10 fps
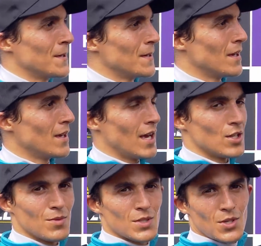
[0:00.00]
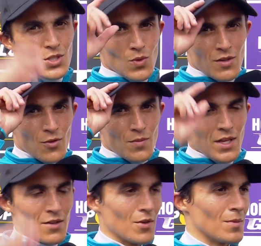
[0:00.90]
Nice one. And to my sponsors, Winning Form,
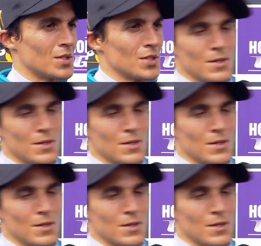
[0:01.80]
thank you very much.